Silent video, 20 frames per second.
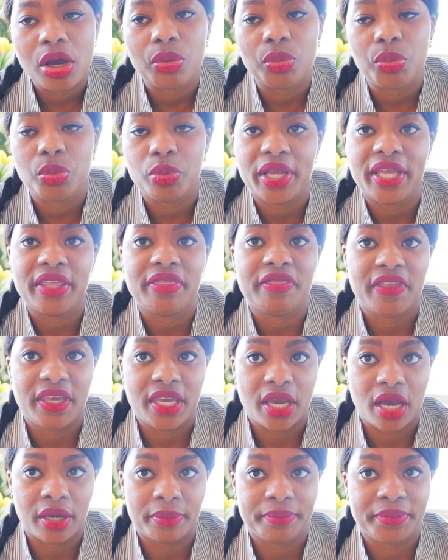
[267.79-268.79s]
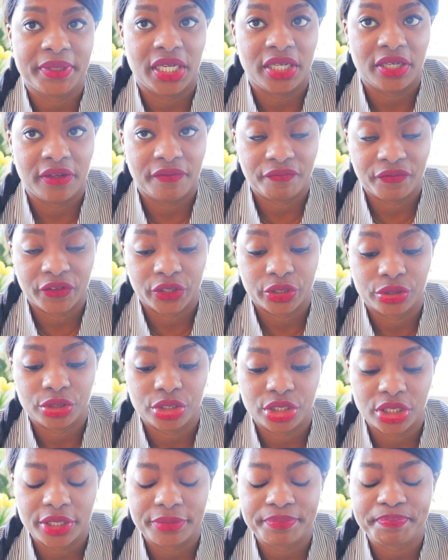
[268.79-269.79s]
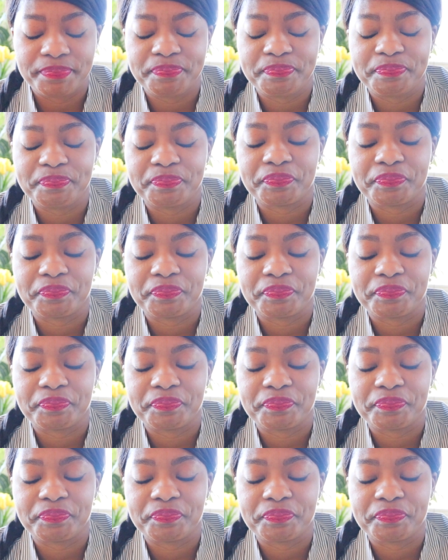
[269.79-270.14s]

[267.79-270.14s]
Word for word: with the updated version.